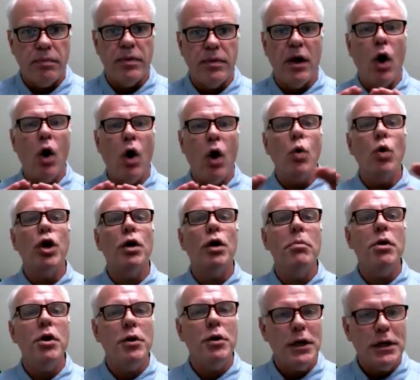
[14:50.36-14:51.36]
the whole
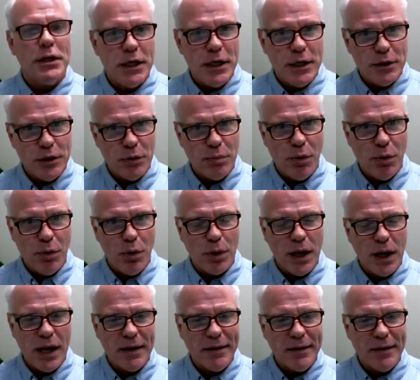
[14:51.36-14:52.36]
community
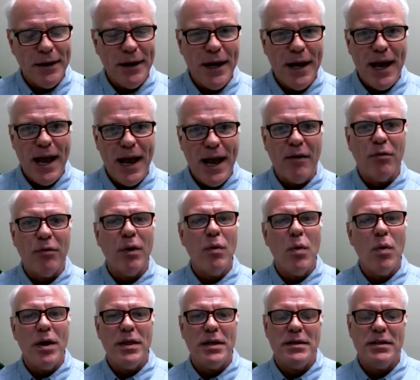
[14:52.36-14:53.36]
supporting
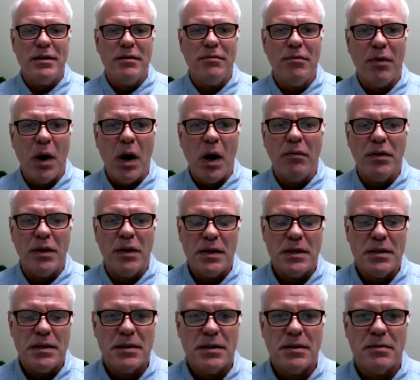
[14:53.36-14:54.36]
everyone that's involved in
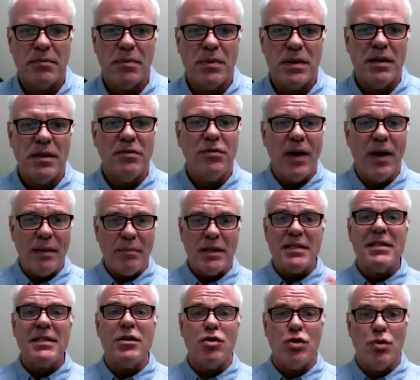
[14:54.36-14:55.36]
this family
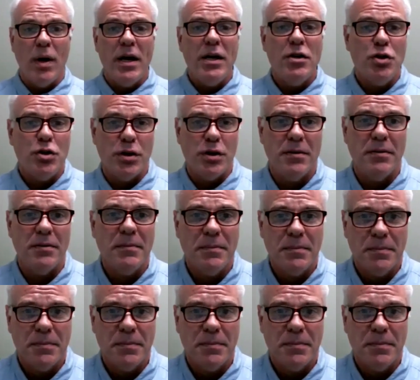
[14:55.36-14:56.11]
situation.